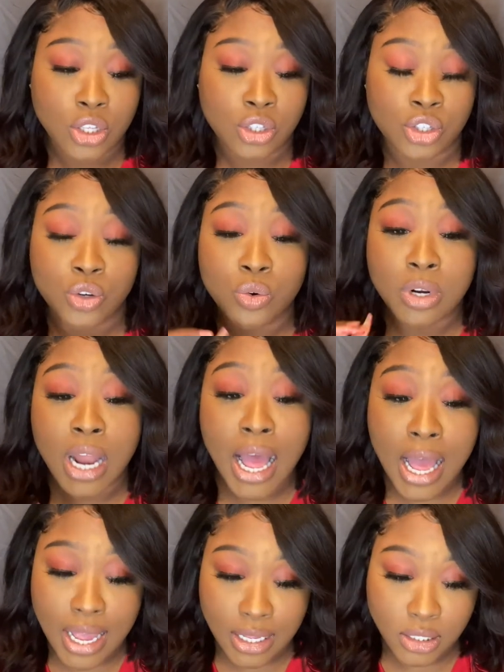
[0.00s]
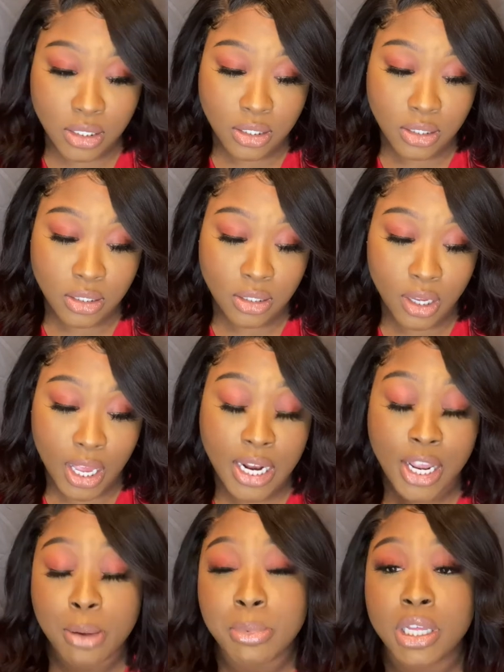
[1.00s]
Do not, and
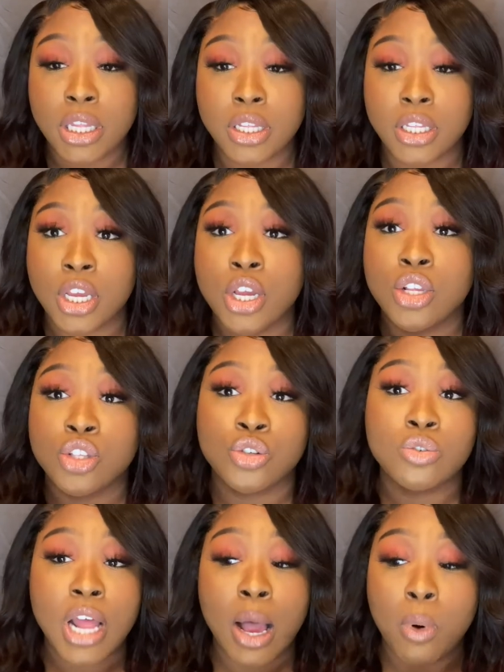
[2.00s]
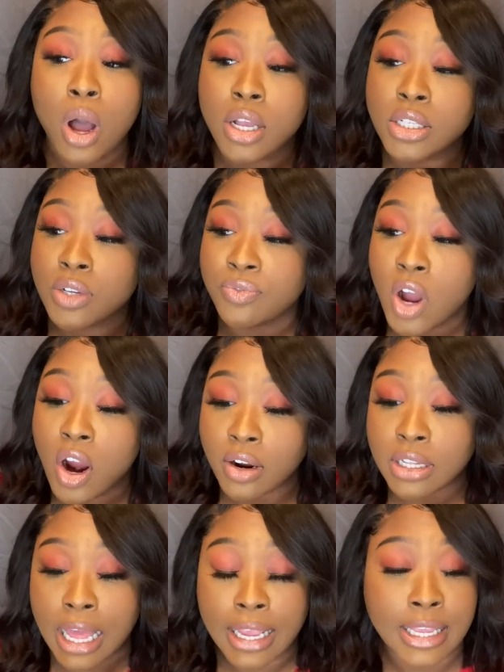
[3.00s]
hear me clearly, do not walk in Sephora
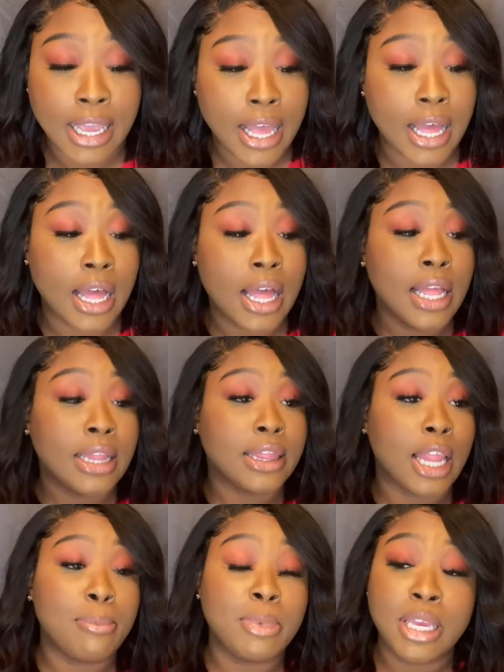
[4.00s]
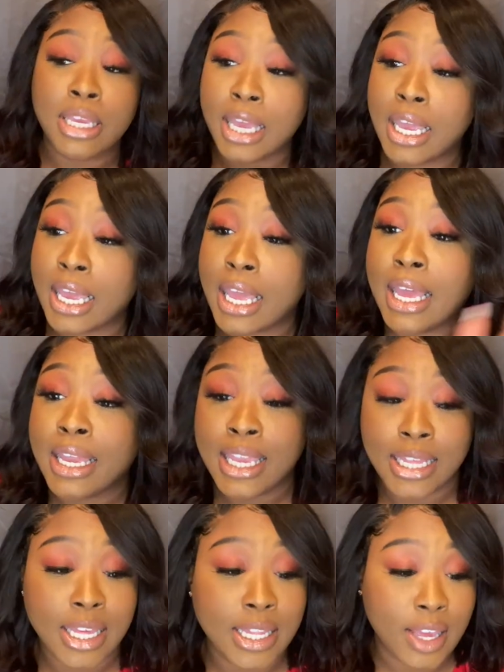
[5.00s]
like, yeah, let me get
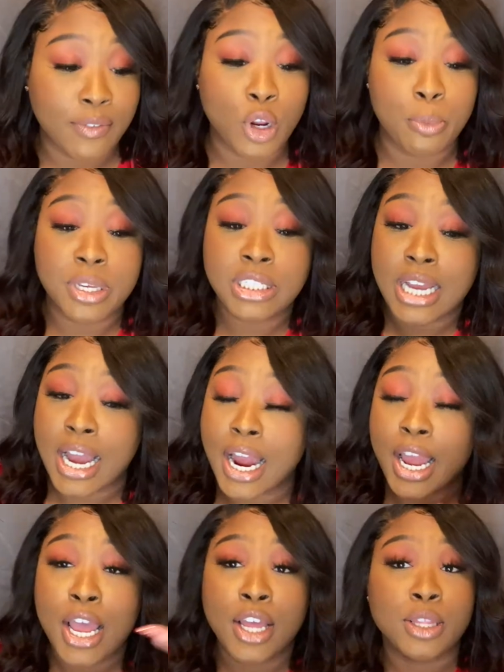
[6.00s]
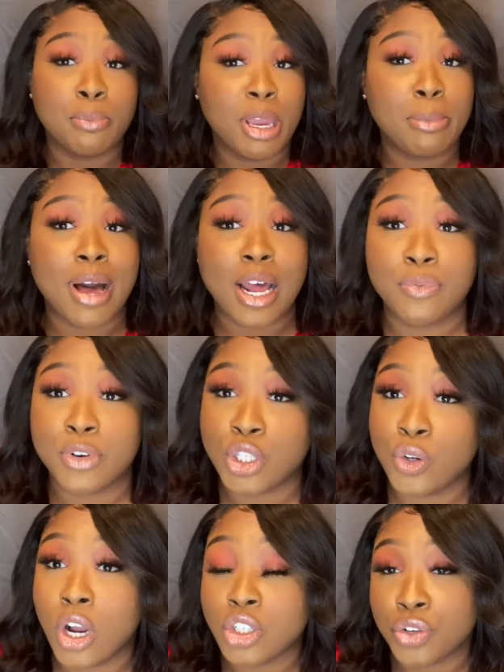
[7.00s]
Killian Love Don't Be Shy the big bottle for
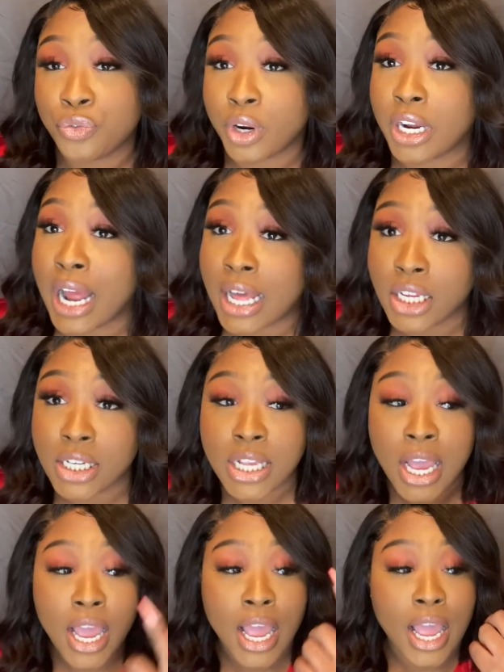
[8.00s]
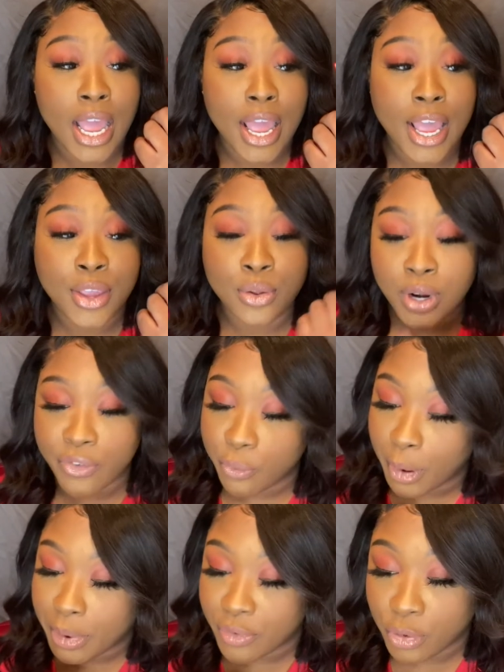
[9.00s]
$240 and you don't even
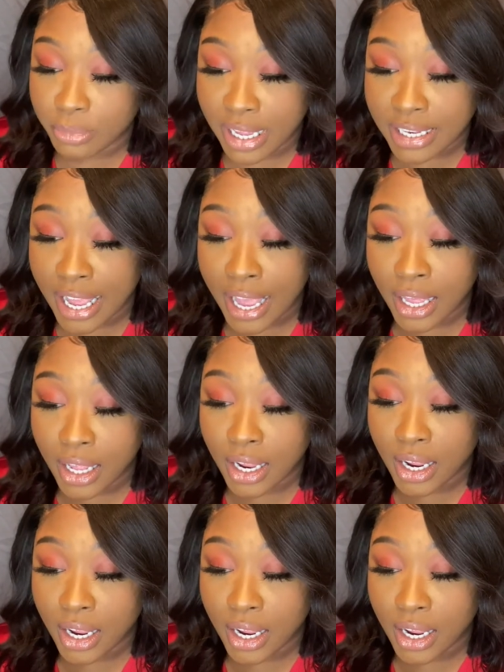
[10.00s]
wear perfume like that,